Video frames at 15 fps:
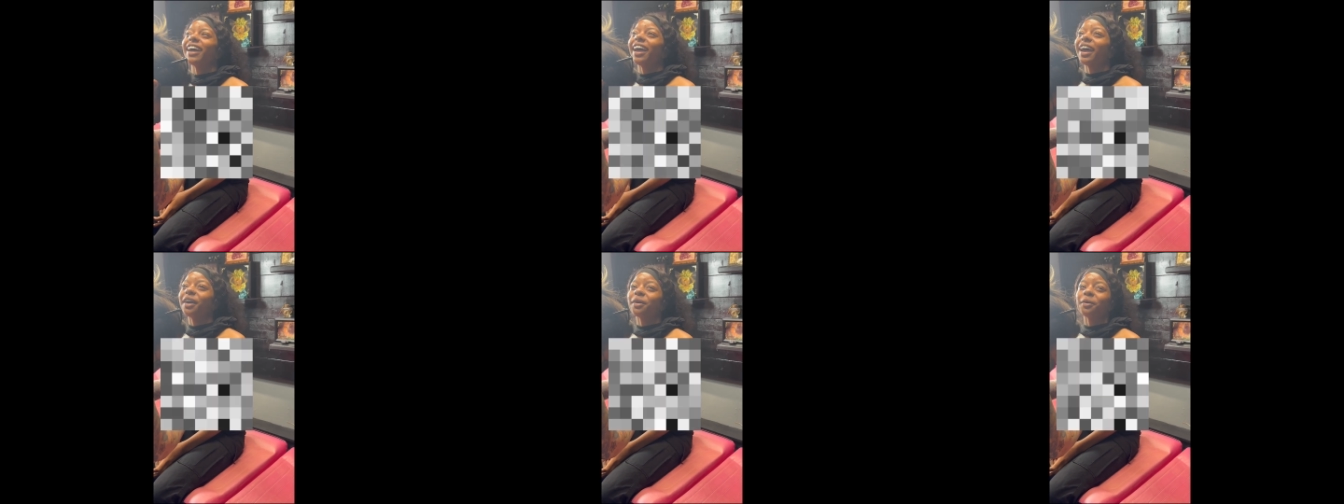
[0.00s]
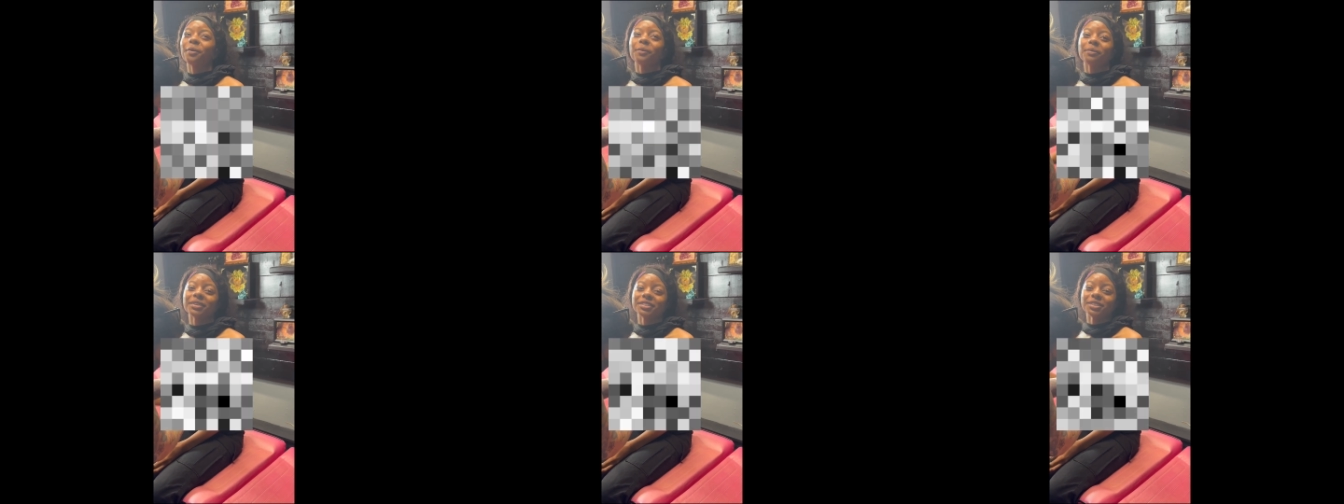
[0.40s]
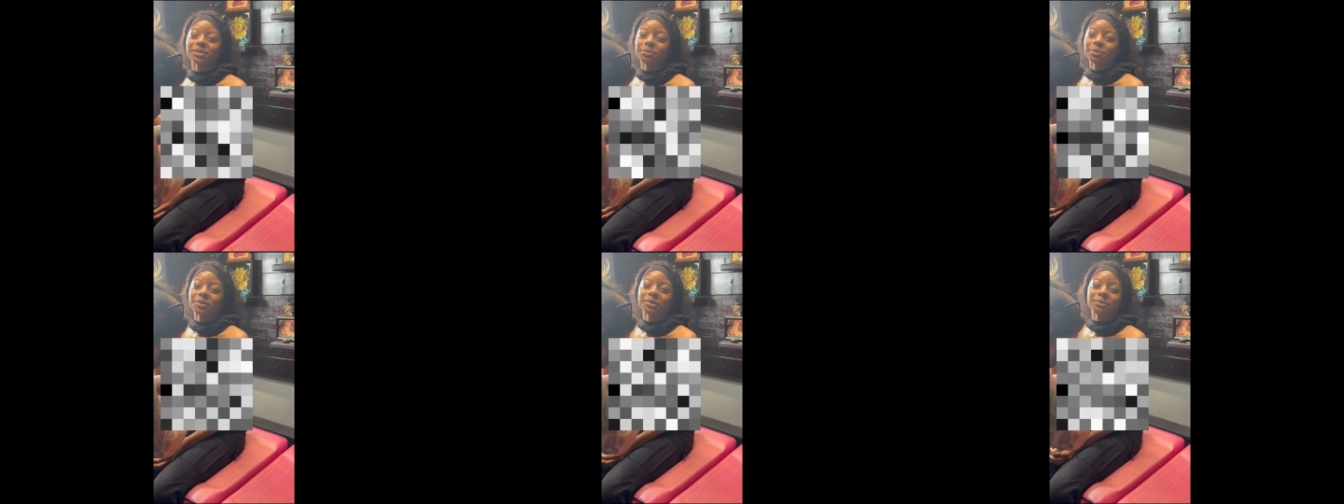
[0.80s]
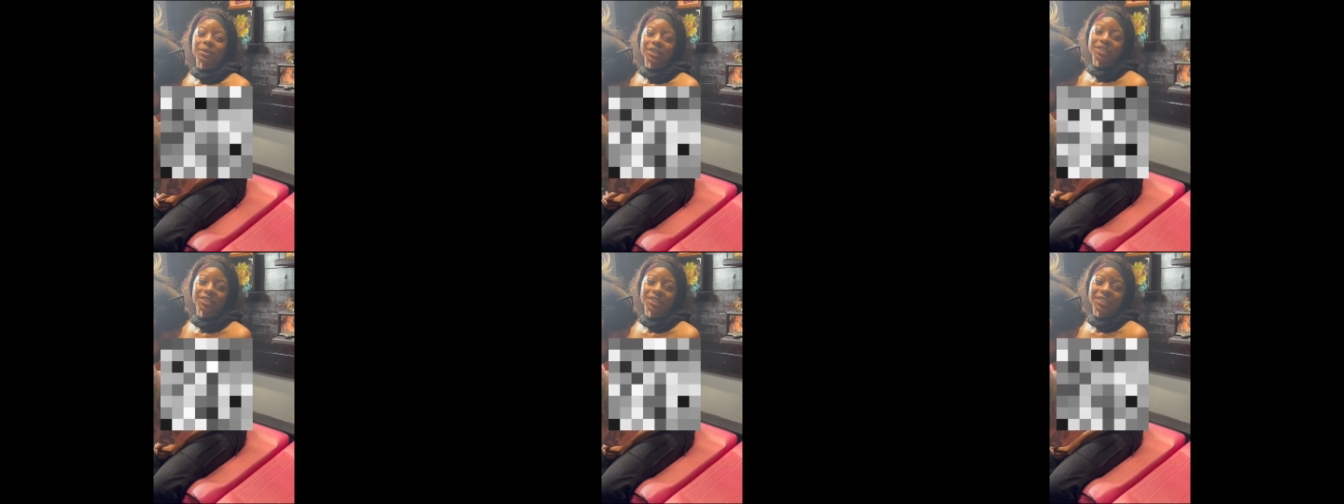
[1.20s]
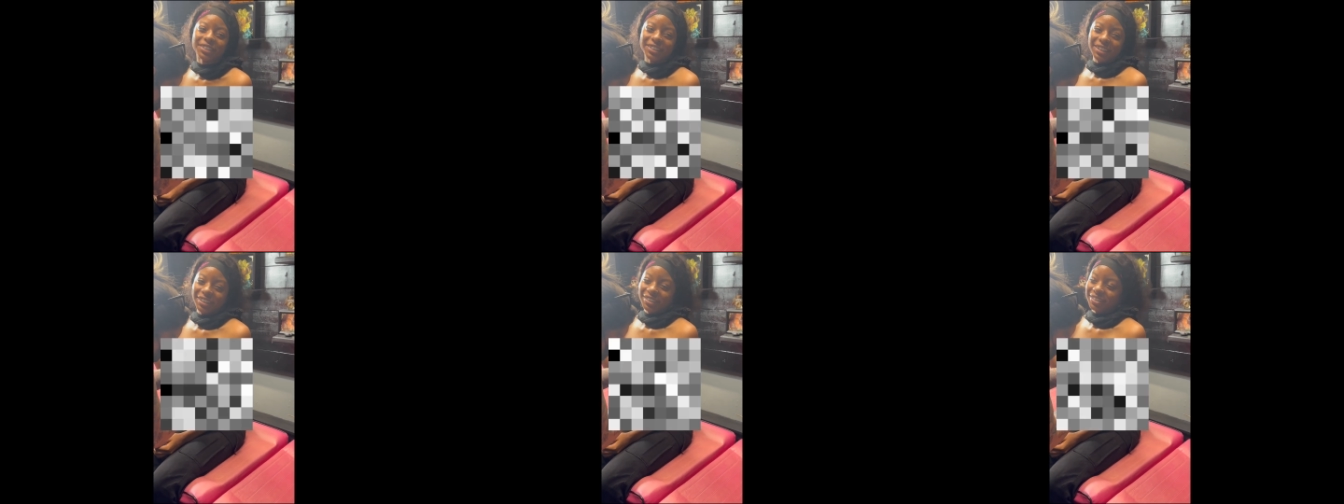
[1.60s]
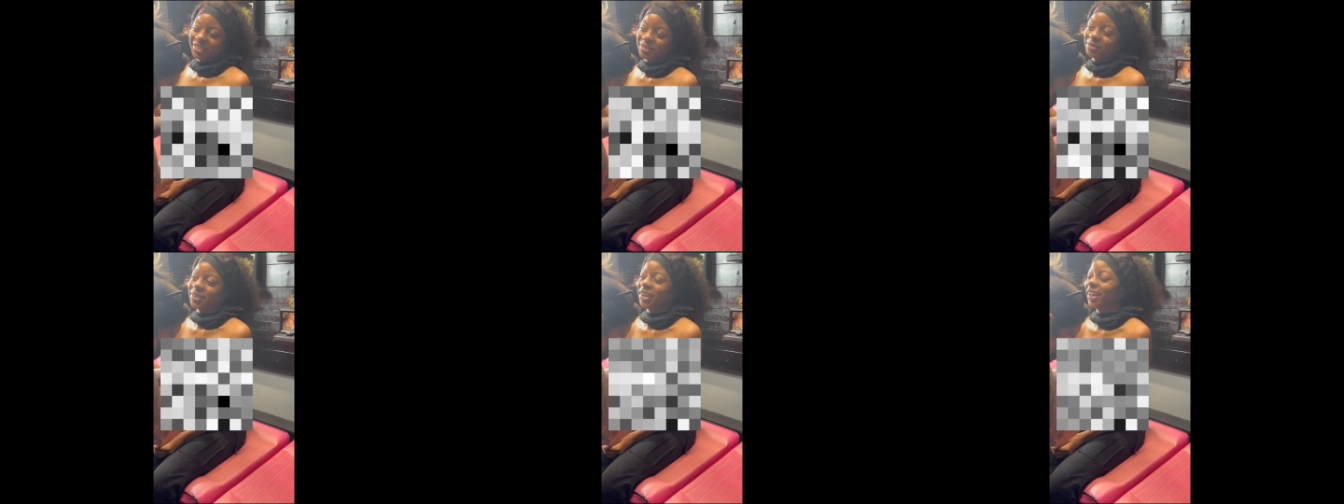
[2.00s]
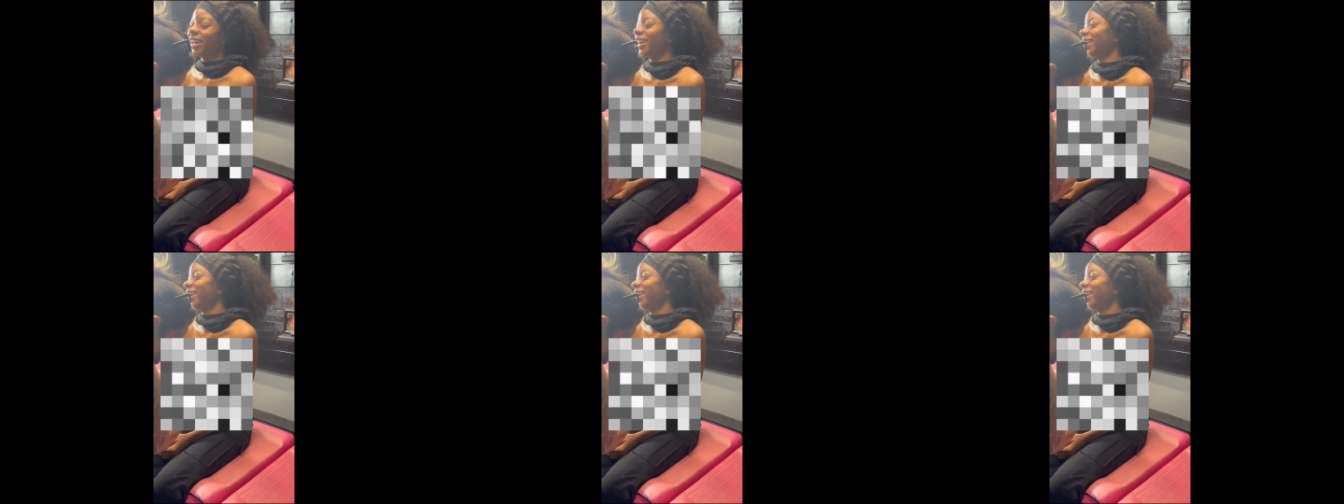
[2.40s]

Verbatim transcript: At home, I just pull my shirt down sometimes.